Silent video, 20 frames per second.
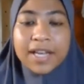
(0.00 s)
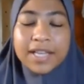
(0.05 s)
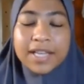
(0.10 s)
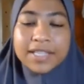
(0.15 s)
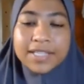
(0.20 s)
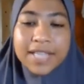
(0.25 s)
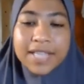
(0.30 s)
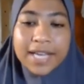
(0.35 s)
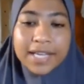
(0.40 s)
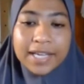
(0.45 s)

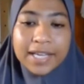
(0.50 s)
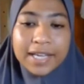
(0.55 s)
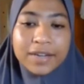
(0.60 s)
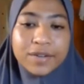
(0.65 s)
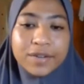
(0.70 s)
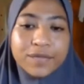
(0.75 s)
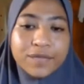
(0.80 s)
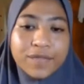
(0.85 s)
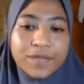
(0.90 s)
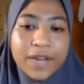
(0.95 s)

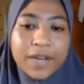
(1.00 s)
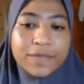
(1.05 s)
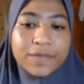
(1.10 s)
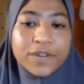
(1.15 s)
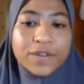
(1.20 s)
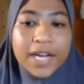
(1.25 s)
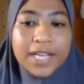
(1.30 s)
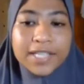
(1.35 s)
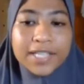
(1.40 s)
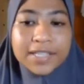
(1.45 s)
Second, flood
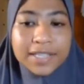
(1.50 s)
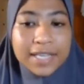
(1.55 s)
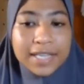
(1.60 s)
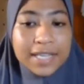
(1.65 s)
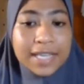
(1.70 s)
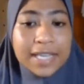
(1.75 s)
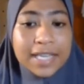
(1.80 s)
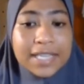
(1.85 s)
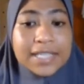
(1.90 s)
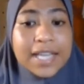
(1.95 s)

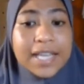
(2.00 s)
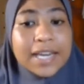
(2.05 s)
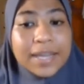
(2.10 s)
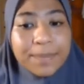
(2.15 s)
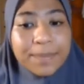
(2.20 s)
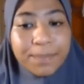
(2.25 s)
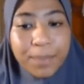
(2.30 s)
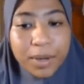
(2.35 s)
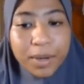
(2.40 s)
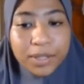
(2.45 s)
forecasting is an
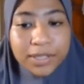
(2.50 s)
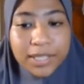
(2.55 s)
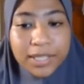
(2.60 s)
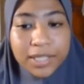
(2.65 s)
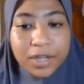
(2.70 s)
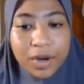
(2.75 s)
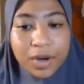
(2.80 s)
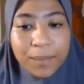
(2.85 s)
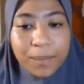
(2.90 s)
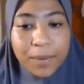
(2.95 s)

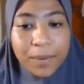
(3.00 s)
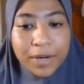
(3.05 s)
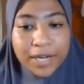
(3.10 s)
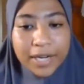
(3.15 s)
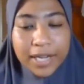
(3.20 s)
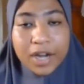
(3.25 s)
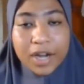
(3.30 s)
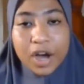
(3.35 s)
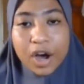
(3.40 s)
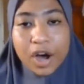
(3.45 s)
important
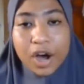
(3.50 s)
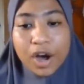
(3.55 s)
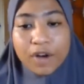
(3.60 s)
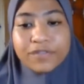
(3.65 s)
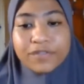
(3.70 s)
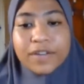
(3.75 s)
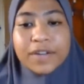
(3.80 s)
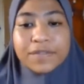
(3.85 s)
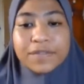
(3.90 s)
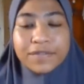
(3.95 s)
component
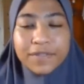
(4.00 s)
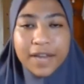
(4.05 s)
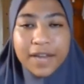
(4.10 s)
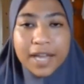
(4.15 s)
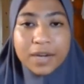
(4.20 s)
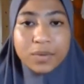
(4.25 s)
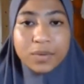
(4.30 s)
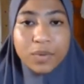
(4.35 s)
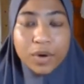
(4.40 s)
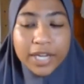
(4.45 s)
of
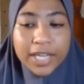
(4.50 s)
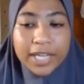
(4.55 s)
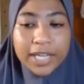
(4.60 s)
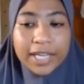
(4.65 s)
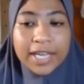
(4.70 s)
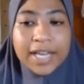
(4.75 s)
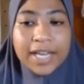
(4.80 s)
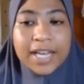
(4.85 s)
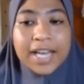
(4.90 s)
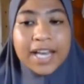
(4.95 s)
flood
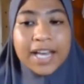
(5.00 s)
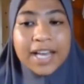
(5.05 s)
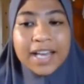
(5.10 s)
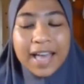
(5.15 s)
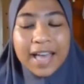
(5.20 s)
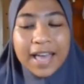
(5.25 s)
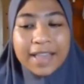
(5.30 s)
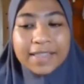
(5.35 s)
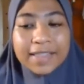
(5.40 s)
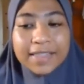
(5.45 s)
warning.
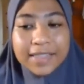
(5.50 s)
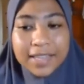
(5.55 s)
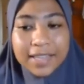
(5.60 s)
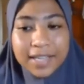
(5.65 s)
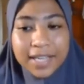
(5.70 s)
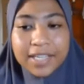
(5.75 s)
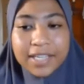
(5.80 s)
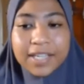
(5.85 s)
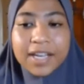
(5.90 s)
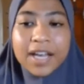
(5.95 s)
And
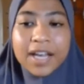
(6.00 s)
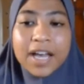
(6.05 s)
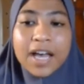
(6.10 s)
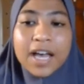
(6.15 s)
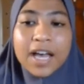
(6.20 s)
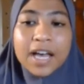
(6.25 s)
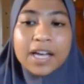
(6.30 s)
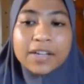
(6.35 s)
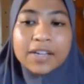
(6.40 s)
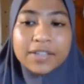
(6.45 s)
third,
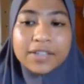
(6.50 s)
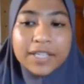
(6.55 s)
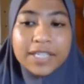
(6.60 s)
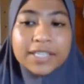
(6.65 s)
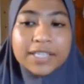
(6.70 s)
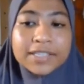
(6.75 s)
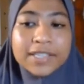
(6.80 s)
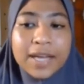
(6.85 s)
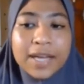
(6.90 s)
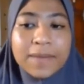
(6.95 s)

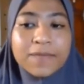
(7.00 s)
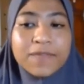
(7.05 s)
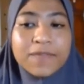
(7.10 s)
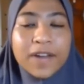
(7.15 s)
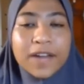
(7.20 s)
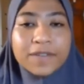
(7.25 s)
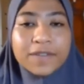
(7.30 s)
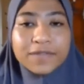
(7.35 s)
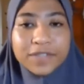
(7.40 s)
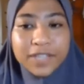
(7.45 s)
real-time
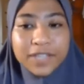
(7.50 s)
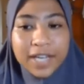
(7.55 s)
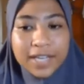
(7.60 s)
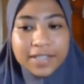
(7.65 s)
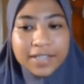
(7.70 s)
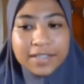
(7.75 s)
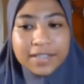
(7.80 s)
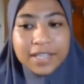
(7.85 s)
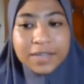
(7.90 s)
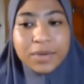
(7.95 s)
flood
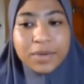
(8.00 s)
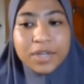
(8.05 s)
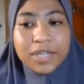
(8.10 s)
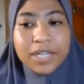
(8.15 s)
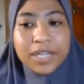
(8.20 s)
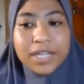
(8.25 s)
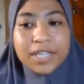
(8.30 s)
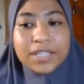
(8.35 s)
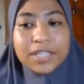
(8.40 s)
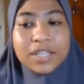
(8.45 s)
forecasting
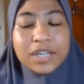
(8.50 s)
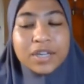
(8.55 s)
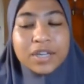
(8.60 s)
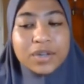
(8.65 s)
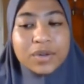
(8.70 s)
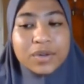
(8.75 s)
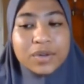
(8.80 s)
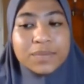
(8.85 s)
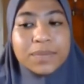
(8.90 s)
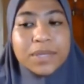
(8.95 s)
models
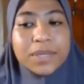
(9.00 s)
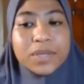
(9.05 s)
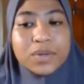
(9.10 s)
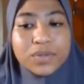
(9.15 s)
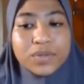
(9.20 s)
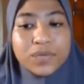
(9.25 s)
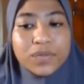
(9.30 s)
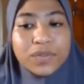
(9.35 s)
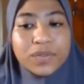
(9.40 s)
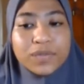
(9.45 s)
could be
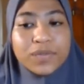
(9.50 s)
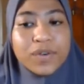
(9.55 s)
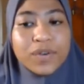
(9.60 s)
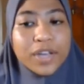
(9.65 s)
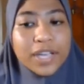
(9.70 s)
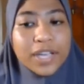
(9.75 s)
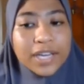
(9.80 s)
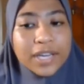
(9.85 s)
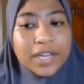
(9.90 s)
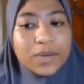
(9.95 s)
useful
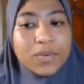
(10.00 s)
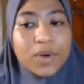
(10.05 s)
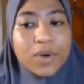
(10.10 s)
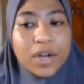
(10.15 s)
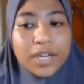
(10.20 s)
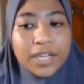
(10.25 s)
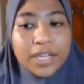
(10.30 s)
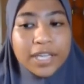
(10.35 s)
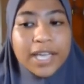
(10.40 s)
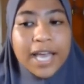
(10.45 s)
for early
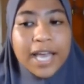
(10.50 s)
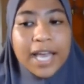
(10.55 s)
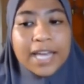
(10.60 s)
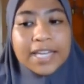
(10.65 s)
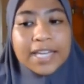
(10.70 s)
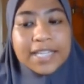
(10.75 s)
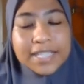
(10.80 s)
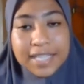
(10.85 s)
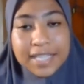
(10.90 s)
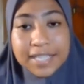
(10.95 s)
warning
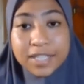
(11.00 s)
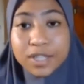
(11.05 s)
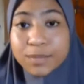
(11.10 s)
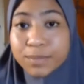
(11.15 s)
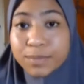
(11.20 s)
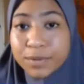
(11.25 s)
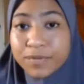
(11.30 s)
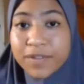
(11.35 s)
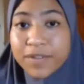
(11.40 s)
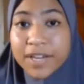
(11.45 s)
and
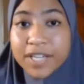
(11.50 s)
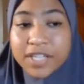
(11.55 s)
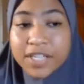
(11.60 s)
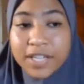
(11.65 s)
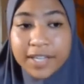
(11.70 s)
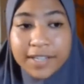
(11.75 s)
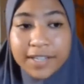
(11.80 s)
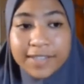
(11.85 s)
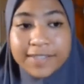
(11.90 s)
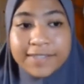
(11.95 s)
disaster
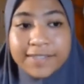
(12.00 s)
prevention.